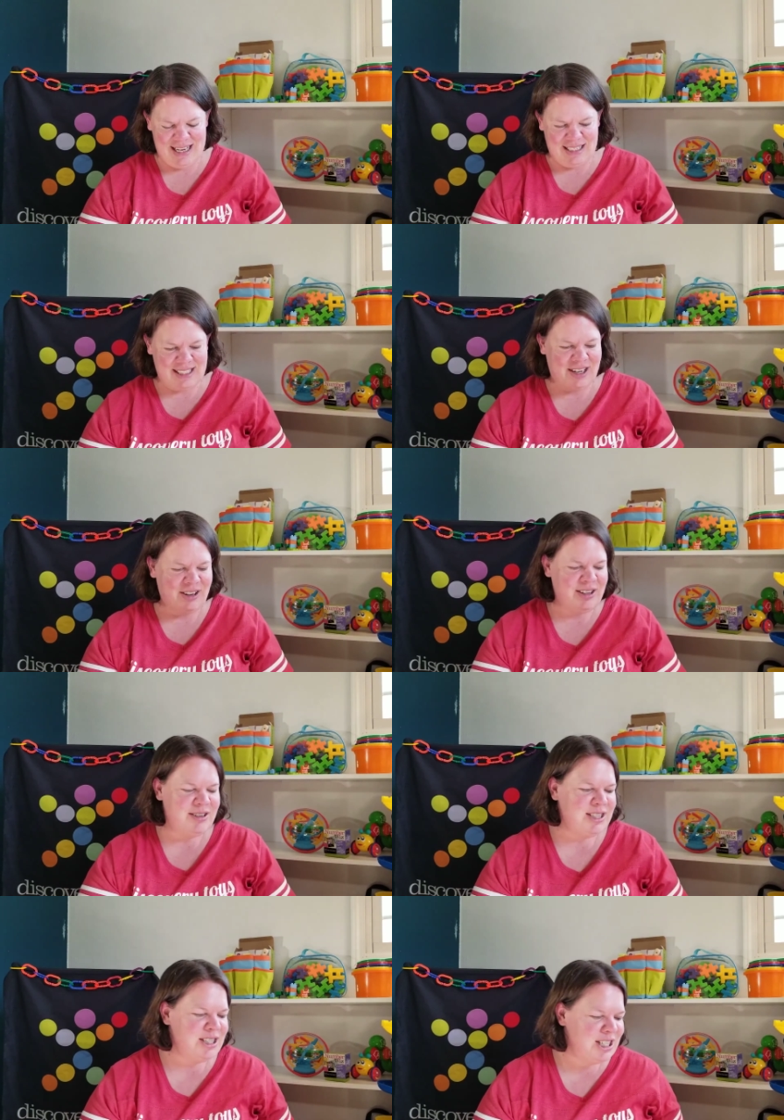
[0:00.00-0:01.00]
So
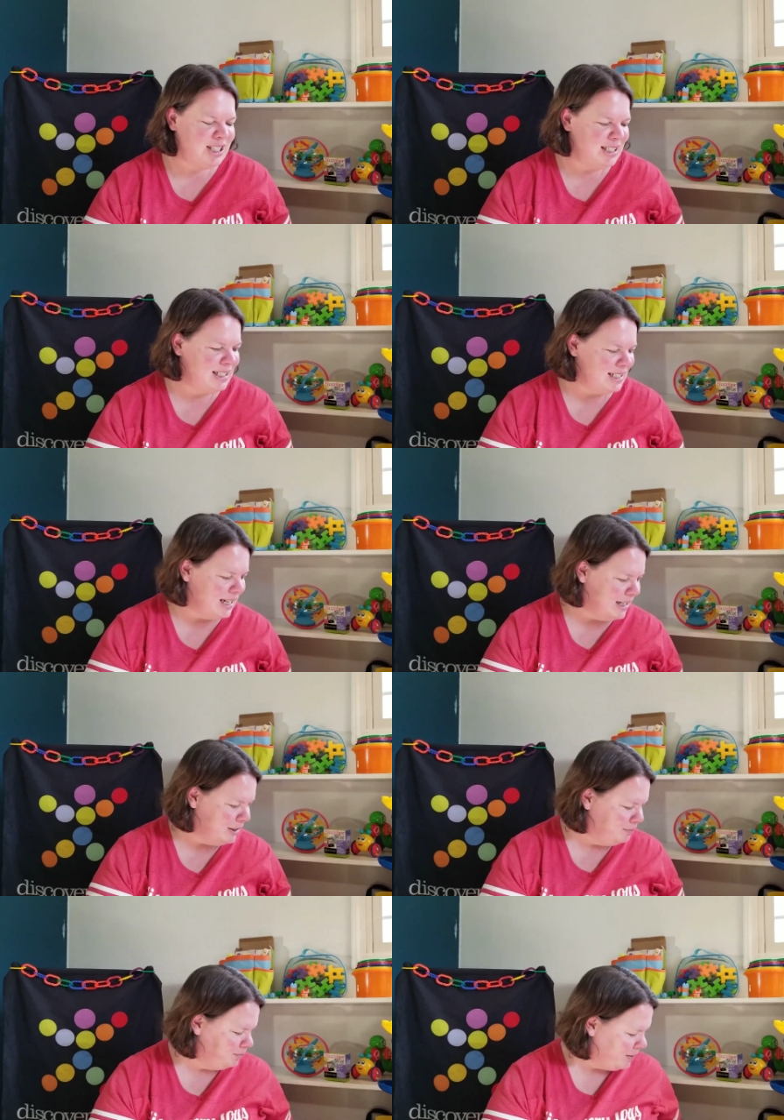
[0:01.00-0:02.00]
those are good.
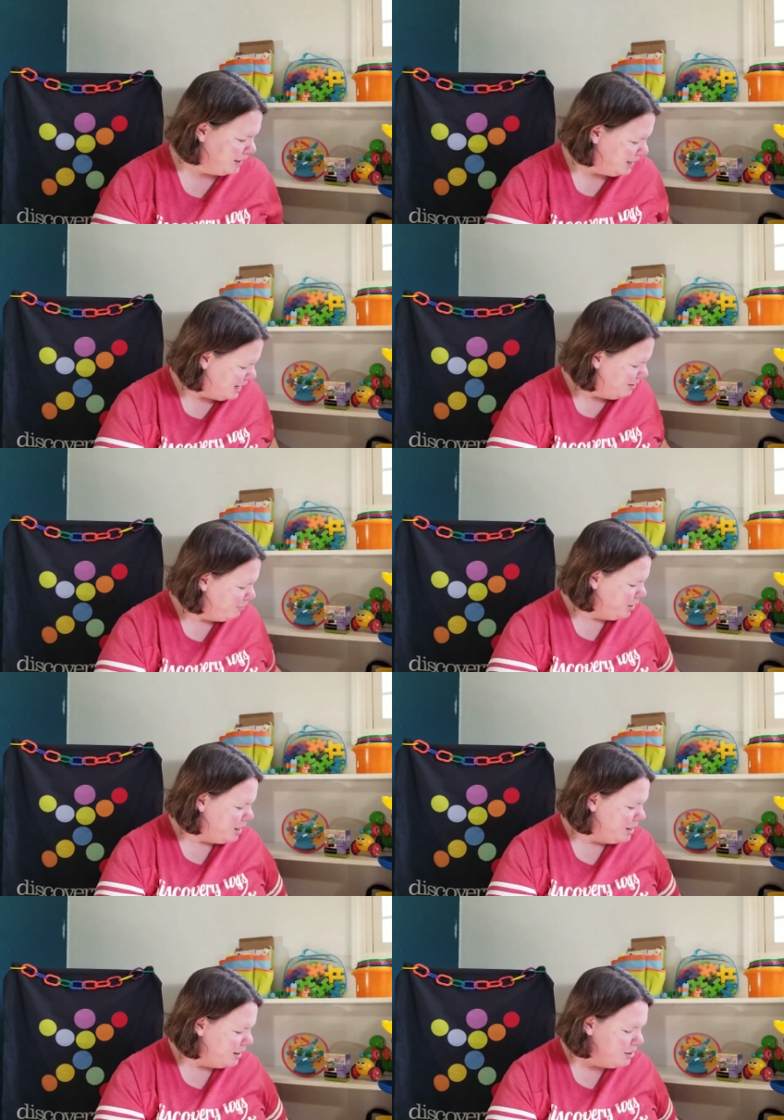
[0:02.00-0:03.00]

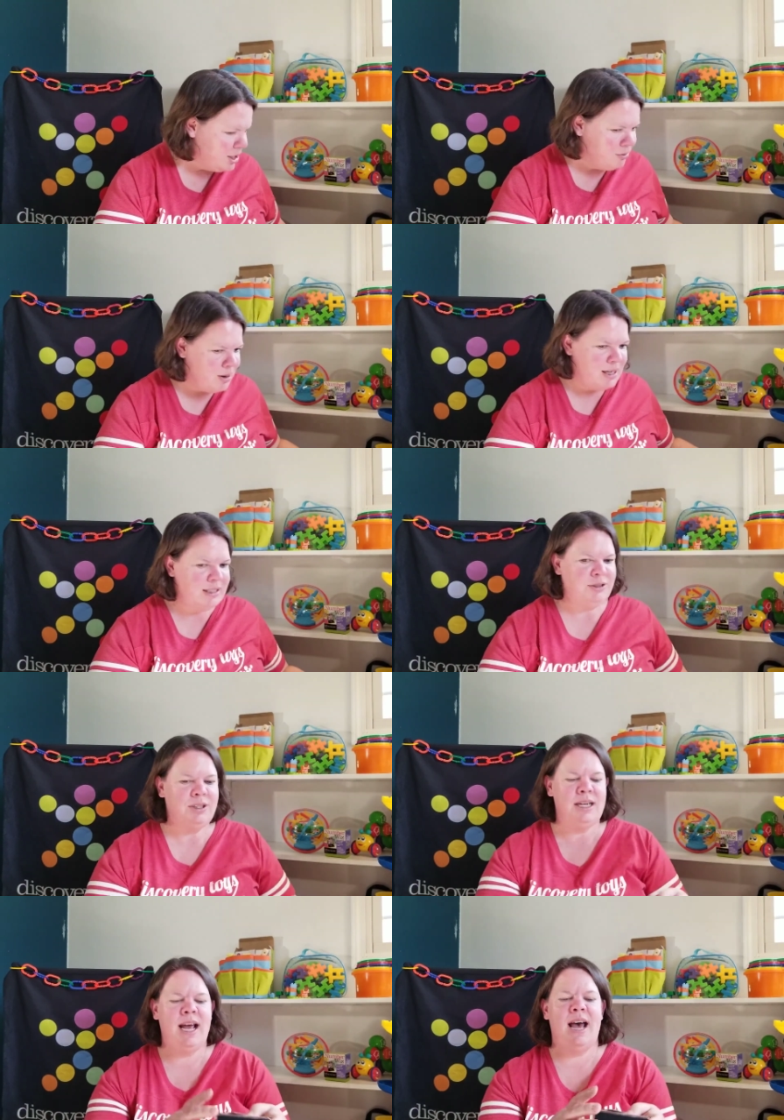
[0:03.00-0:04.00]
Another good one, you
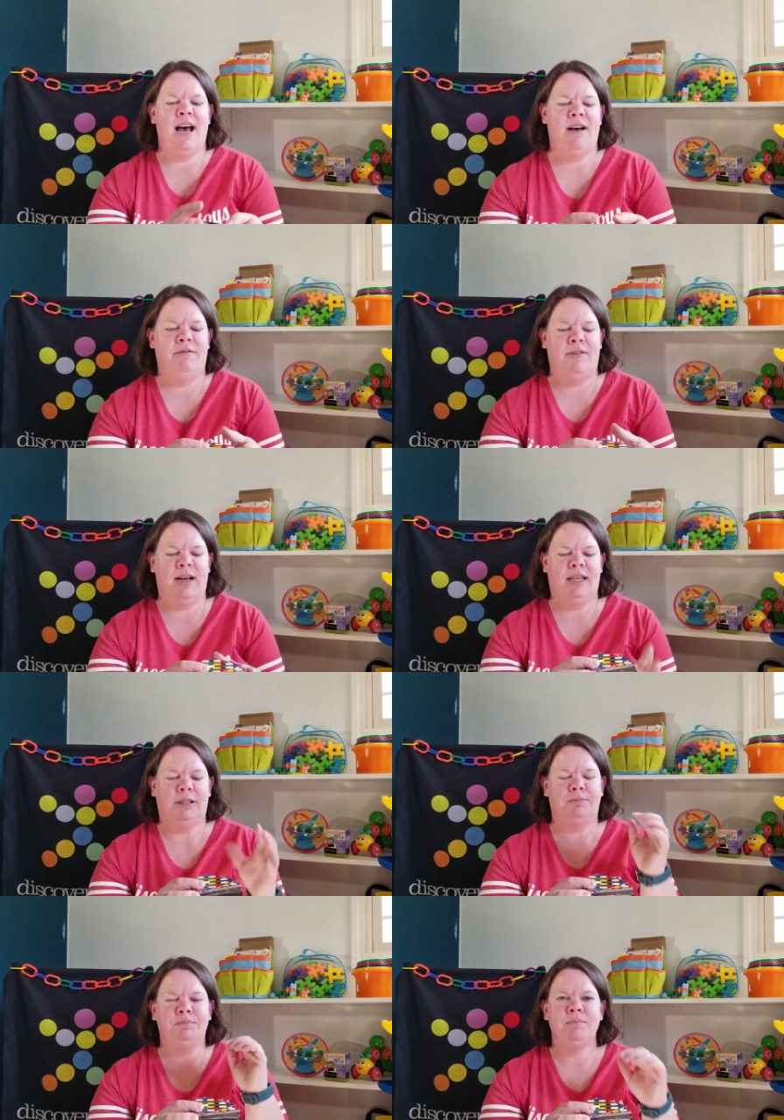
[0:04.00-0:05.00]
could
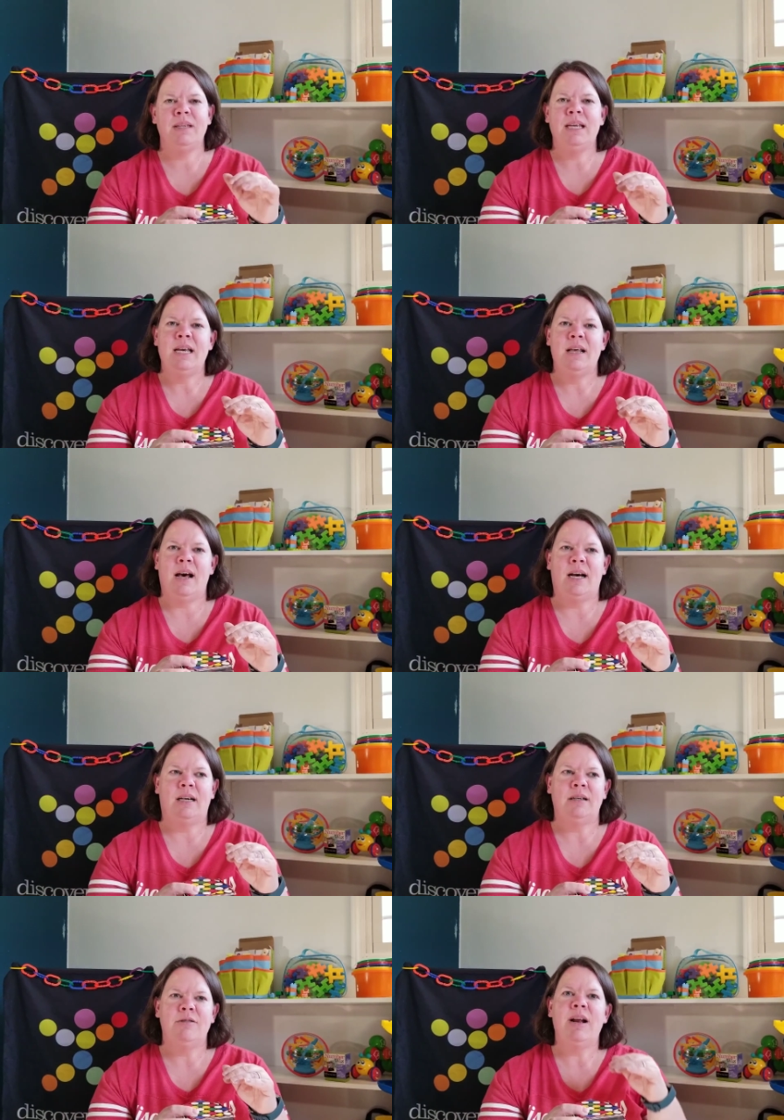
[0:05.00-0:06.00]
have,
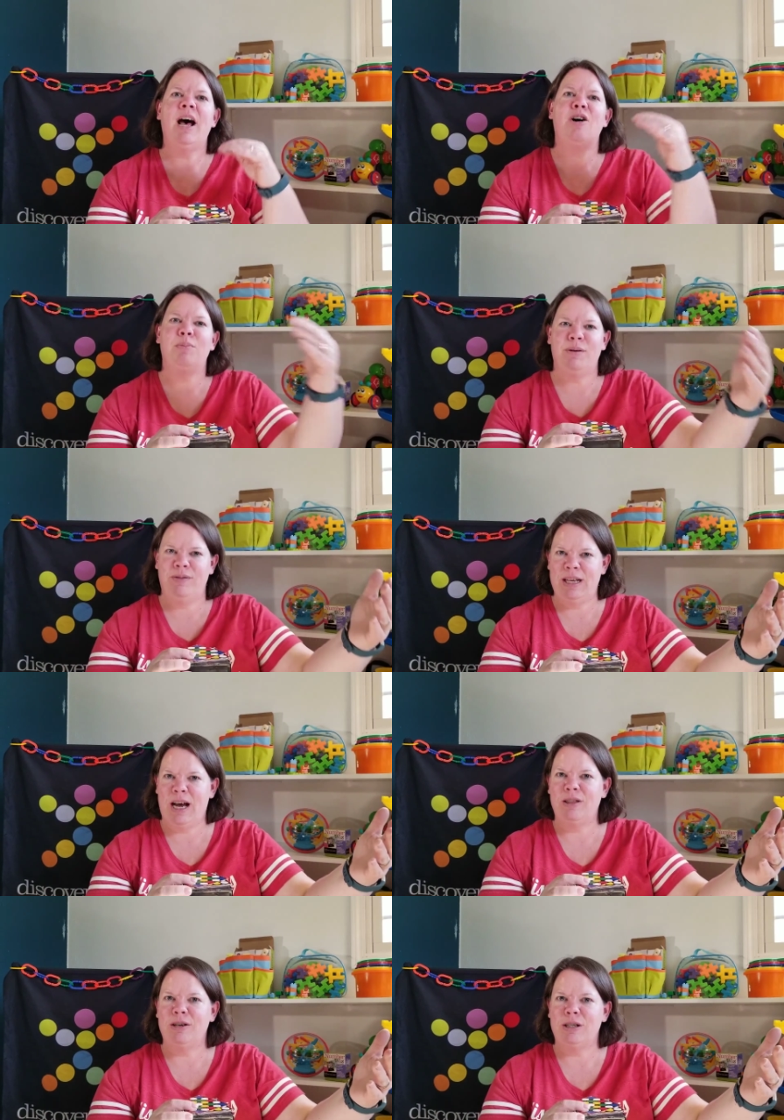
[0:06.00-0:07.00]
it would help if the
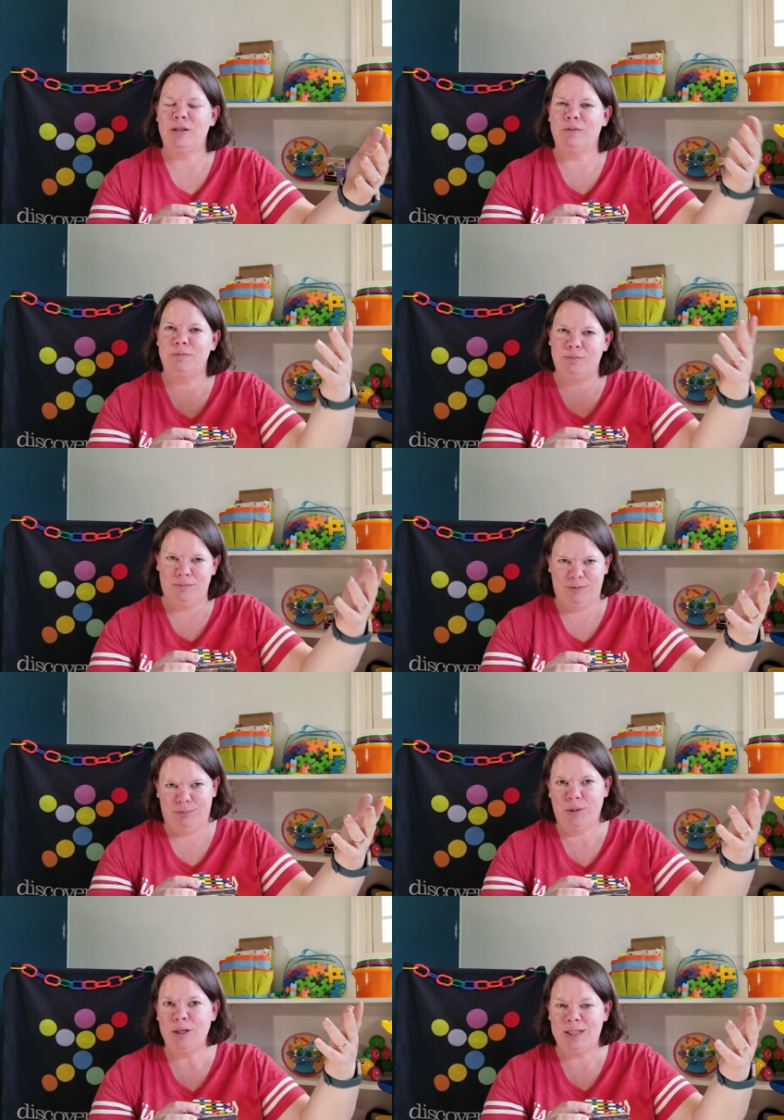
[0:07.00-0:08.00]
other
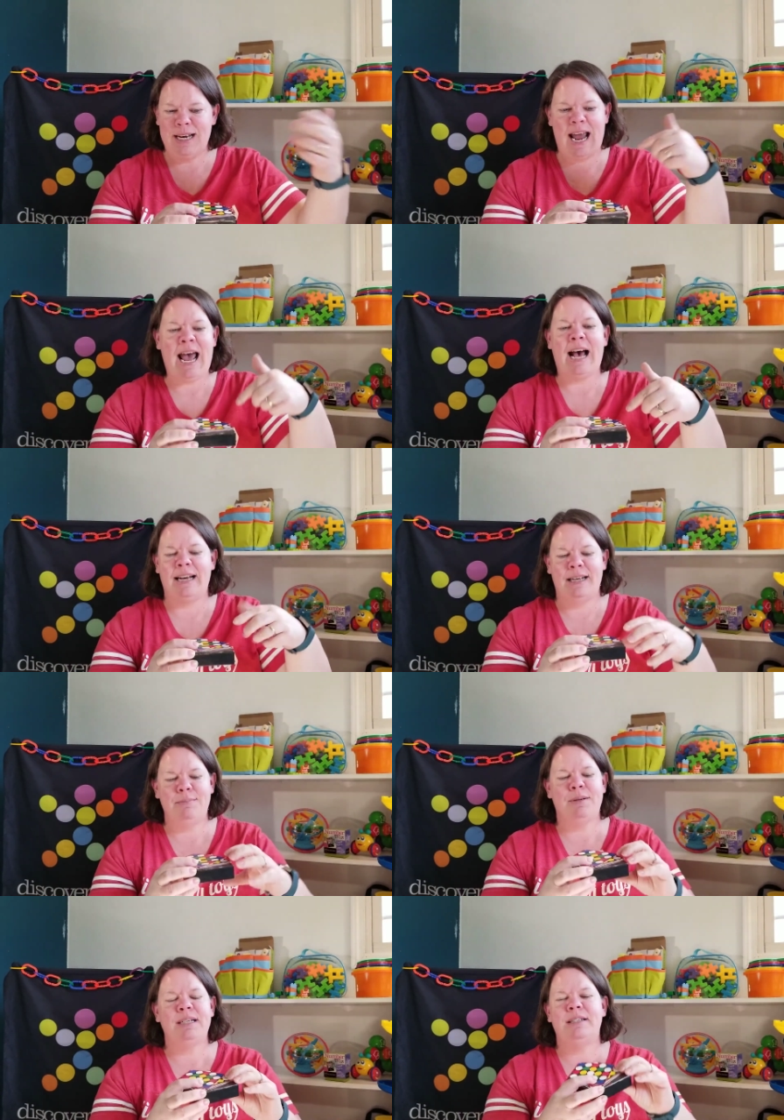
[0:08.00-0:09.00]
person had it,
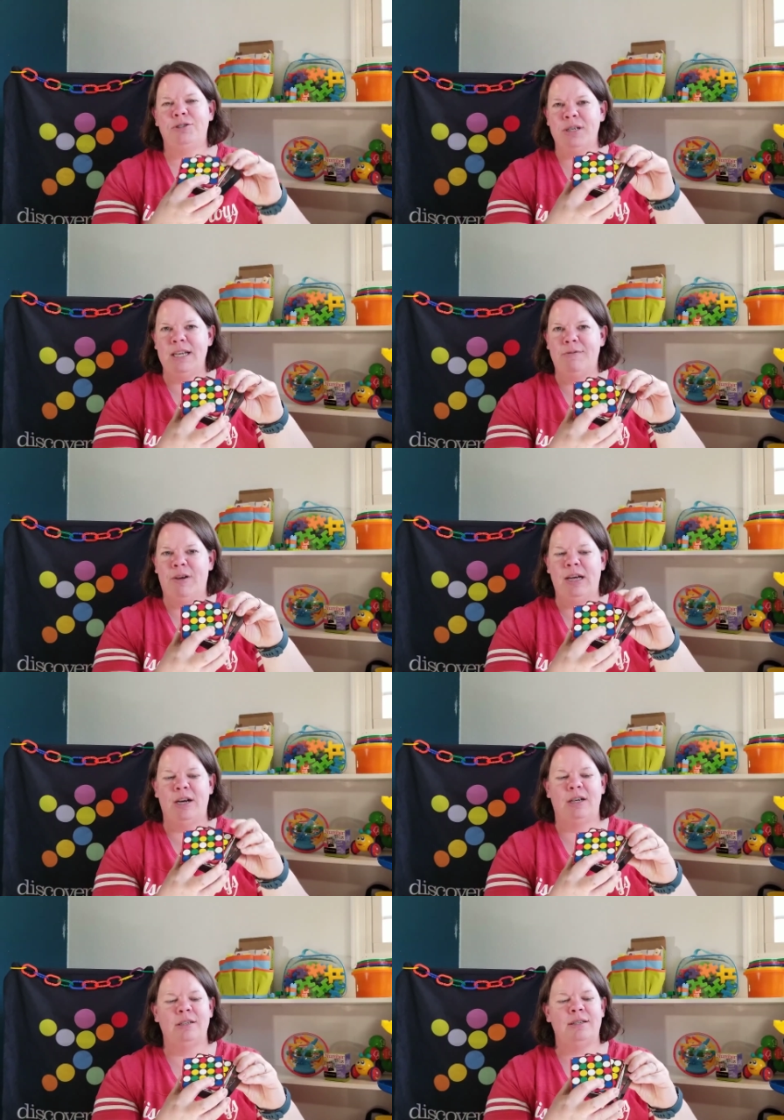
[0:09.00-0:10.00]
but it's Tricky
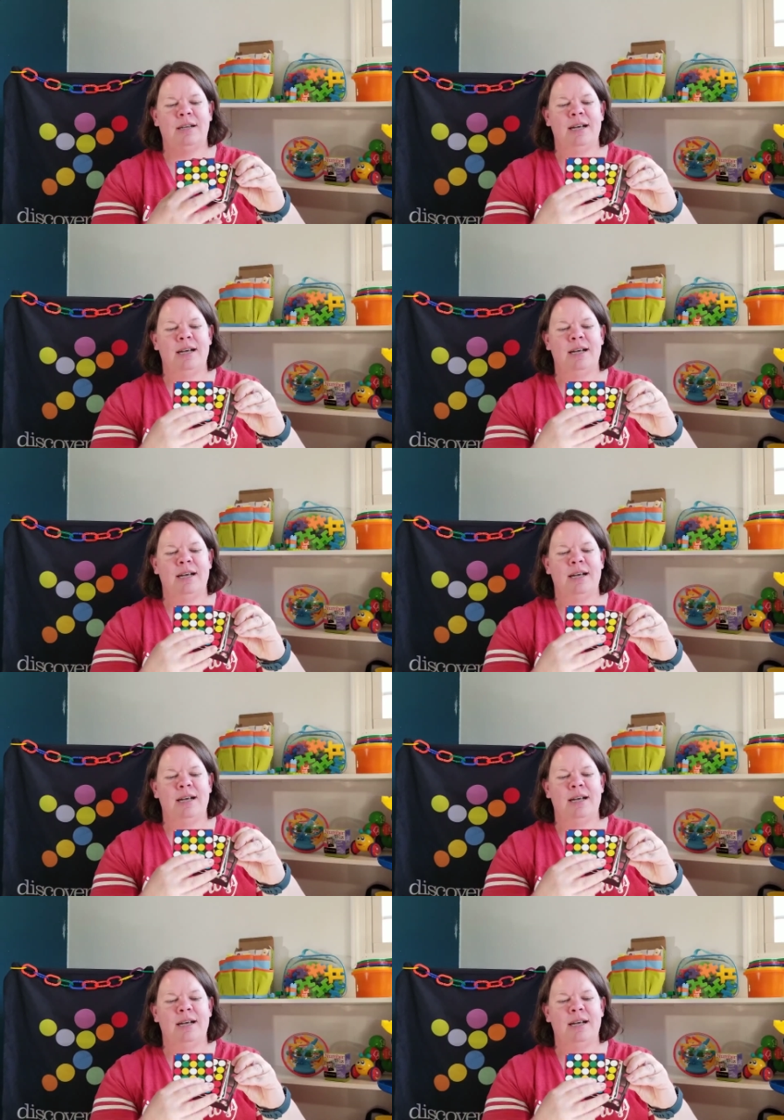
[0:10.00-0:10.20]
Fingers,